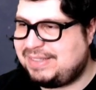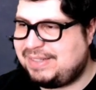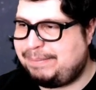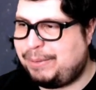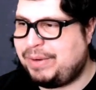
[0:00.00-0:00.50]

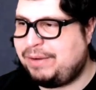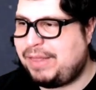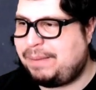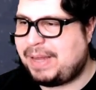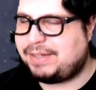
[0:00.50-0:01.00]
but whenever
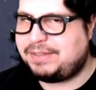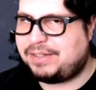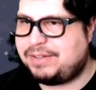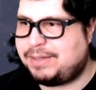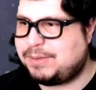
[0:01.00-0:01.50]
that
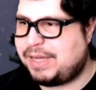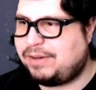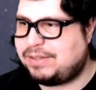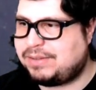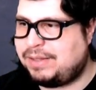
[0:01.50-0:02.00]
Magneton comes out,
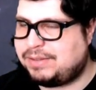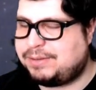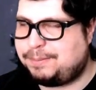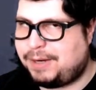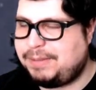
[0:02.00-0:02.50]
it's
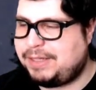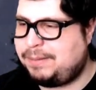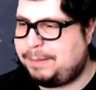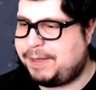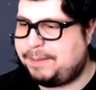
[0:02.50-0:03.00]
probably gonna
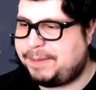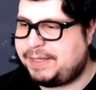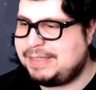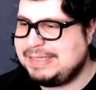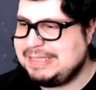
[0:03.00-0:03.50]
be pretty
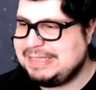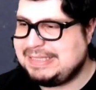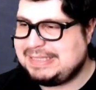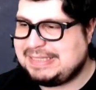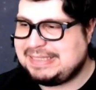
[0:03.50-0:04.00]
big.
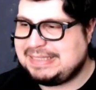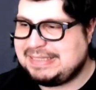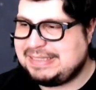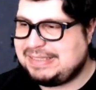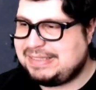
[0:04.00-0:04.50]

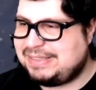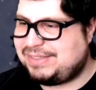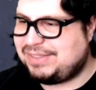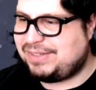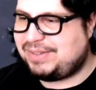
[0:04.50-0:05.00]

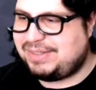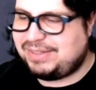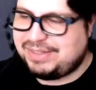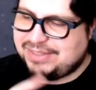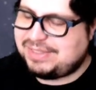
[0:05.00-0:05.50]

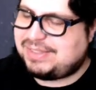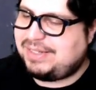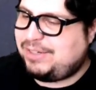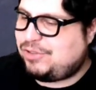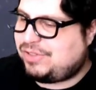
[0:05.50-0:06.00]
So this is an
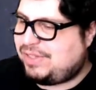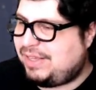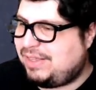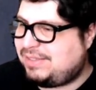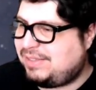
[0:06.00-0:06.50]

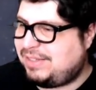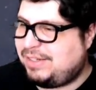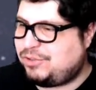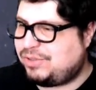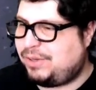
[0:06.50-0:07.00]
interesting
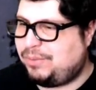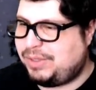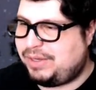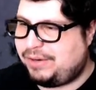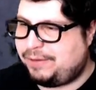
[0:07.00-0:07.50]

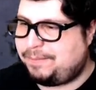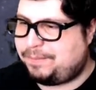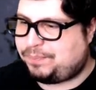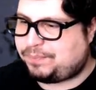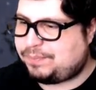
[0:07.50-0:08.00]
one here.
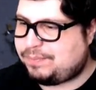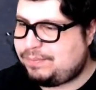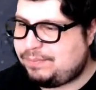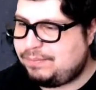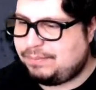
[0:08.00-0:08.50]

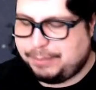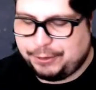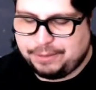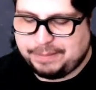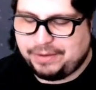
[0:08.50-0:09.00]

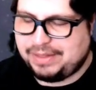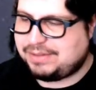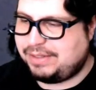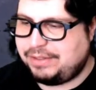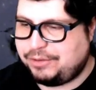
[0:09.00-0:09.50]
Pokeball, that's
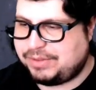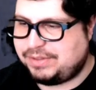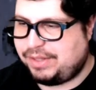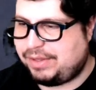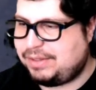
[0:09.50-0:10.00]
gonna do us
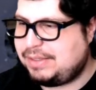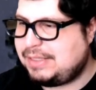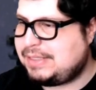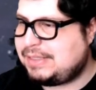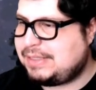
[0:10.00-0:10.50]
nothing.
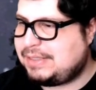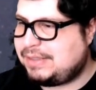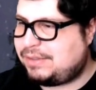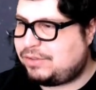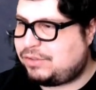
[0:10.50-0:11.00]

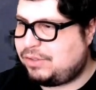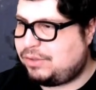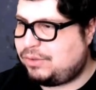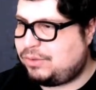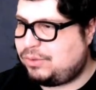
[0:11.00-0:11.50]

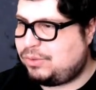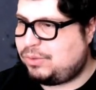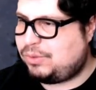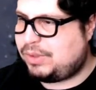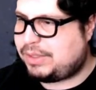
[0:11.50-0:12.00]
So